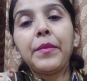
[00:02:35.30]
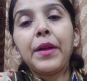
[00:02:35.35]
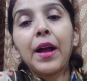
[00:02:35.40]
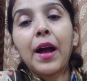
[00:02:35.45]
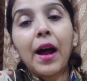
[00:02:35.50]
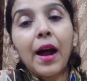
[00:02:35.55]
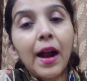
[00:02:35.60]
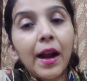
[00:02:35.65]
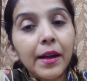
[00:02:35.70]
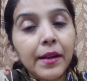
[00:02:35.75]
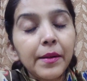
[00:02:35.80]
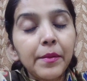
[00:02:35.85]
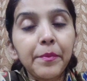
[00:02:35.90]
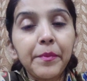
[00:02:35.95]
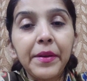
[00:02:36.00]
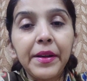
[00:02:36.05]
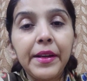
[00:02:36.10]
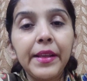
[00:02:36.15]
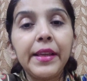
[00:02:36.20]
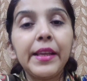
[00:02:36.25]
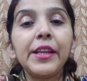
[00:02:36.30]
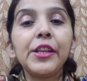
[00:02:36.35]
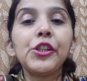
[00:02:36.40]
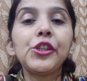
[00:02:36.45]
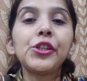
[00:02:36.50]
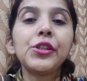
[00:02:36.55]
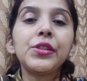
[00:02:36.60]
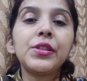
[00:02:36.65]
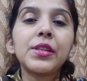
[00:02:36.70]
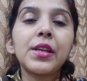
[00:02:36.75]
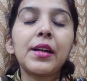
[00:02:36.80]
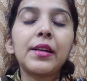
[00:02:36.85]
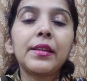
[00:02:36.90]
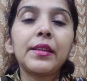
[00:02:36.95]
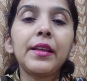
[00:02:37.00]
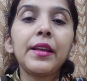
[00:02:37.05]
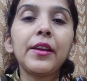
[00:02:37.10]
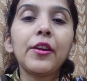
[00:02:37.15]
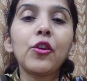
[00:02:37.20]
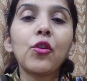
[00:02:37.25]
heart medications are
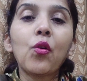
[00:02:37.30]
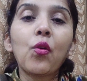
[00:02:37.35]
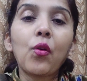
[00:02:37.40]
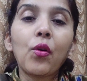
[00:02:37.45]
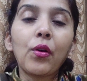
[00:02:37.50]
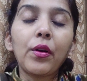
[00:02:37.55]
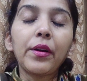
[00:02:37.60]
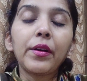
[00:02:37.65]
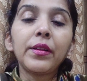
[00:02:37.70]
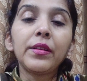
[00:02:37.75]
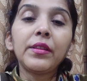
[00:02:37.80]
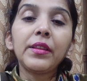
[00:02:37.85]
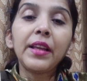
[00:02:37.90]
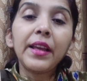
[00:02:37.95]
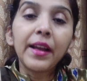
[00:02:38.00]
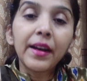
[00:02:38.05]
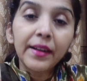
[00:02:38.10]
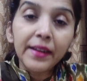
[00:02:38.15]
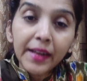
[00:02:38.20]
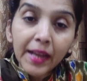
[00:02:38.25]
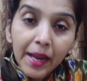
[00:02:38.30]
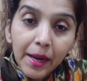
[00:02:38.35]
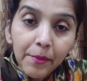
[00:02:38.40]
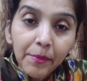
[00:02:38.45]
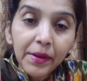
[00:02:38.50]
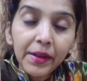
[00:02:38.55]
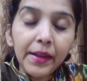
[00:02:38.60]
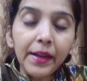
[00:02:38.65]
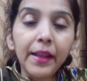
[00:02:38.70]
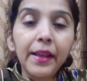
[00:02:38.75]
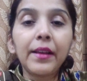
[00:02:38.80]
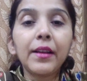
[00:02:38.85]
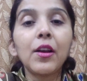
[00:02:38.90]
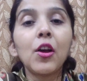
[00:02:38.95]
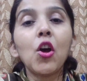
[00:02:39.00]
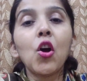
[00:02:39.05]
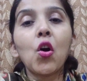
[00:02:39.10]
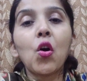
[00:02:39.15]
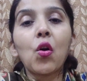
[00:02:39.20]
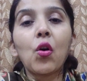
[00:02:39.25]
there, or they are diabetic
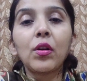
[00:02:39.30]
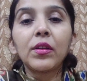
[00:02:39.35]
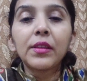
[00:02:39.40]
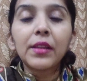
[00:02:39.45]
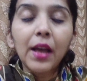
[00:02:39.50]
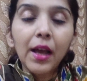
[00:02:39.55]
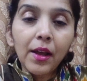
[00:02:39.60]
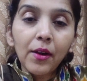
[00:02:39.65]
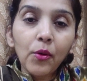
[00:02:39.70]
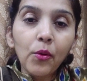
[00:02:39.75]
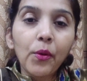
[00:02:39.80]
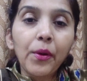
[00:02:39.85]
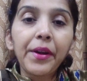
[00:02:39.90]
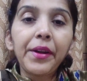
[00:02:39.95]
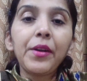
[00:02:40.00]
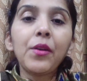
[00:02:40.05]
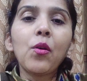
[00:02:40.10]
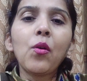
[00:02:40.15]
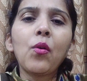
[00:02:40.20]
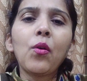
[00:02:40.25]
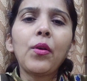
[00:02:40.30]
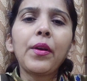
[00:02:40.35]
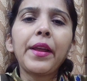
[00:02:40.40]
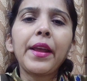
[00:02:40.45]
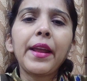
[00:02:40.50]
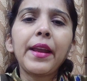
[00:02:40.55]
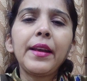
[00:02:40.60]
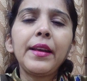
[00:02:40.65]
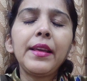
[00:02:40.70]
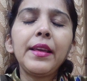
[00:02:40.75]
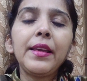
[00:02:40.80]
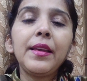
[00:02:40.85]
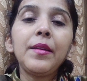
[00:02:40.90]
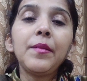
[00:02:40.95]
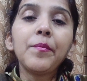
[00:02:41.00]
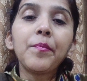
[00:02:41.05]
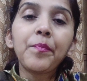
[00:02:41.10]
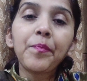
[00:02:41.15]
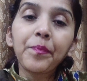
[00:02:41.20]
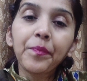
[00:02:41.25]
or thyroid or
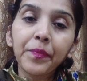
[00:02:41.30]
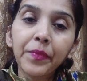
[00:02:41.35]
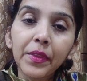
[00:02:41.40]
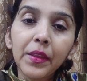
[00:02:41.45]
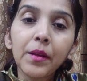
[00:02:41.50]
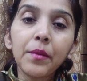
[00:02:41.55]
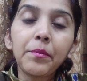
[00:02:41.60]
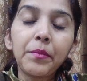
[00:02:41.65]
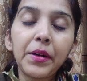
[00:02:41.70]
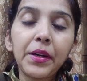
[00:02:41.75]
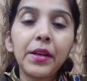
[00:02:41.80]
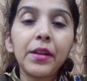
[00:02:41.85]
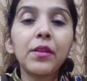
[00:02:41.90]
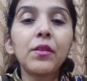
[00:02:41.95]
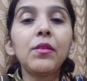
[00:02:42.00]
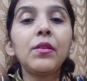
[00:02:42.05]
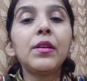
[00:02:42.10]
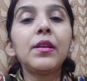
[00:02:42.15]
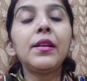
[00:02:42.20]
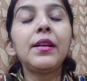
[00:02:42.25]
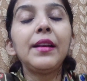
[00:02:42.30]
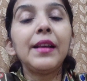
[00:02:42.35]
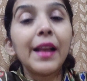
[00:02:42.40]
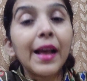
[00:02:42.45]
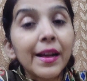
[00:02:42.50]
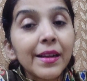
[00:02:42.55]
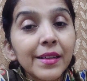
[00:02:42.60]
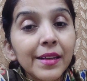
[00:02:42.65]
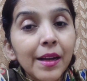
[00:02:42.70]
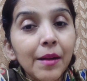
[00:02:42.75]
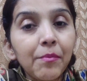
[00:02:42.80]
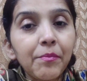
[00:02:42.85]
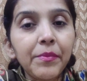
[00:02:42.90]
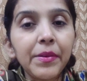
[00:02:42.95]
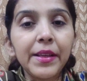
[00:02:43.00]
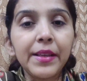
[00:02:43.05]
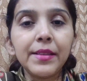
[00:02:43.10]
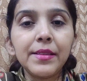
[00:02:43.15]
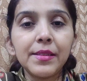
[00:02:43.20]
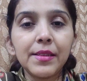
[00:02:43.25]
any particular lung
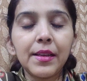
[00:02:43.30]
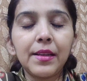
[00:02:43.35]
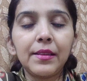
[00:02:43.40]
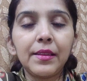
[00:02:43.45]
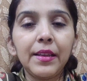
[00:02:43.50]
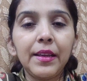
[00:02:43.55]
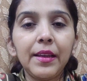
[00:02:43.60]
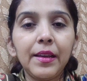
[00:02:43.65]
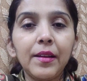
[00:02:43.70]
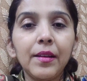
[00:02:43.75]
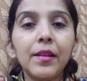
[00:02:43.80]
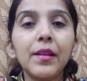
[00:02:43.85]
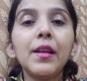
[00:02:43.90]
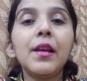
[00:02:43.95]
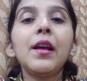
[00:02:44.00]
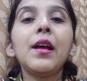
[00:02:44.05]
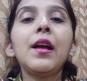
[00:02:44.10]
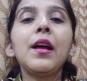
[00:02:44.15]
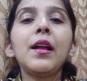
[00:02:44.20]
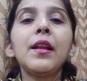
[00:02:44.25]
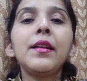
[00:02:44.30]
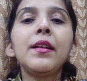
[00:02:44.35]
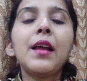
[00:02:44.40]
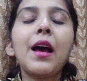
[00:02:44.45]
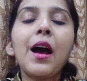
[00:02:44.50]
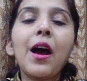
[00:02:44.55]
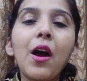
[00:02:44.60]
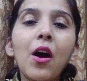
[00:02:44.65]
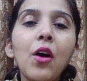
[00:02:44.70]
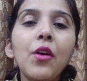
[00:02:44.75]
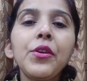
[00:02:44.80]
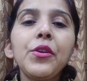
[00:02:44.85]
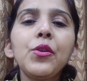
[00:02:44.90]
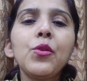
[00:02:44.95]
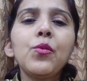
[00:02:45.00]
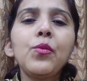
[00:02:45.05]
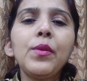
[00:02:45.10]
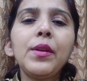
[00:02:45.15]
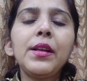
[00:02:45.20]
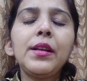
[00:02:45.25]
complaints are there. Now, how
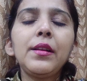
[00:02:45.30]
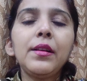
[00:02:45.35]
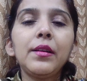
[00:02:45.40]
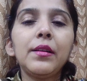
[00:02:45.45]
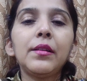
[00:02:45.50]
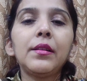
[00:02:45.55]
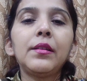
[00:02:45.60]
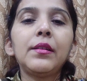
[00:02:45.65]
you will